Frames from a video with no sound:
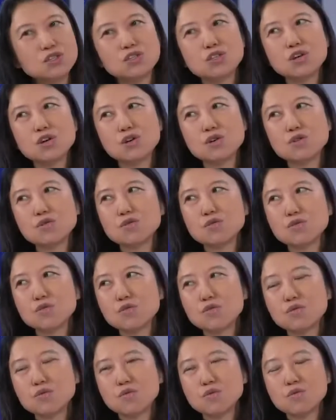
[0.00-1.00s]
So,
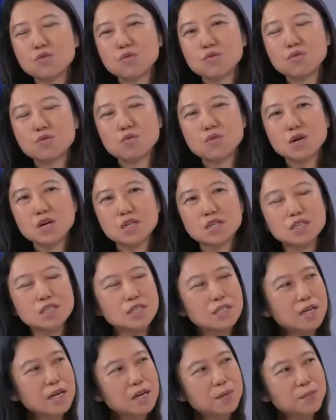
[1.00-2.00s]
what
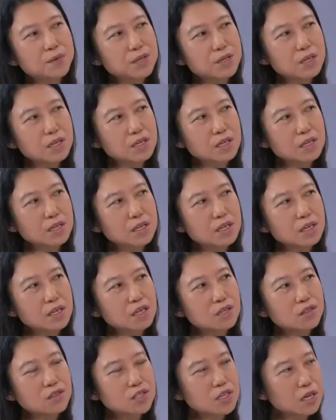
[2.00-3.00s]
is happening
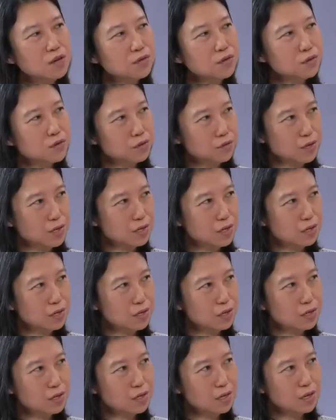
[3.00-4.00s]
in South Korea
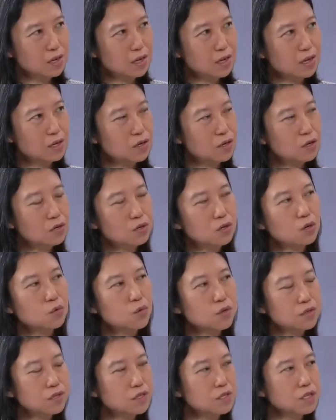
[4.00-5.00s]
and Hong Kong,
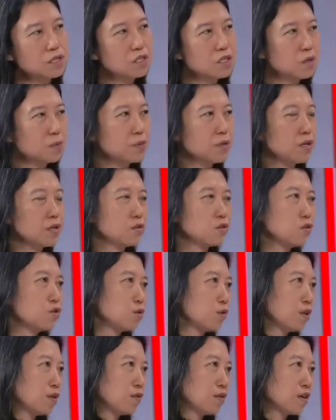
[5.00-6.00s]
what the CCP is
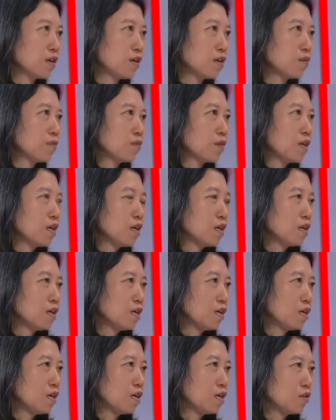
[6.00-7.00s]
doing there,
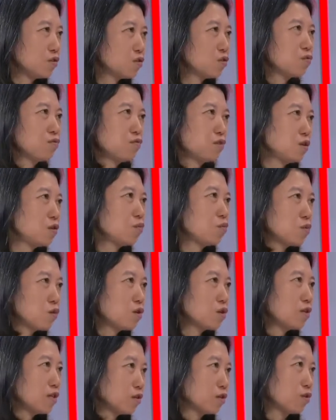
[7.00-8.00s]
it's a real
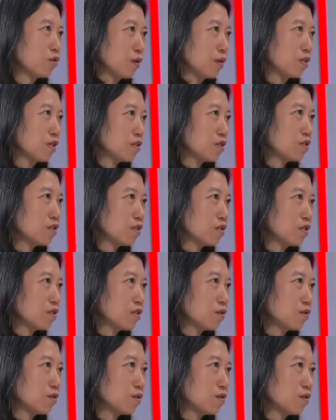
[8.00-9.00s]
warning to us, isn't it,
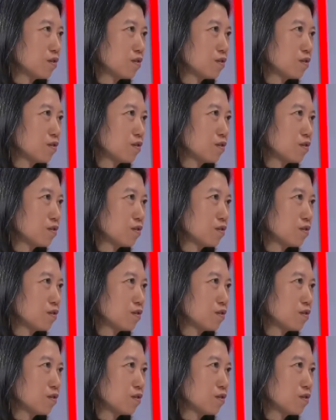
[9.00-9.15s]
Gordon?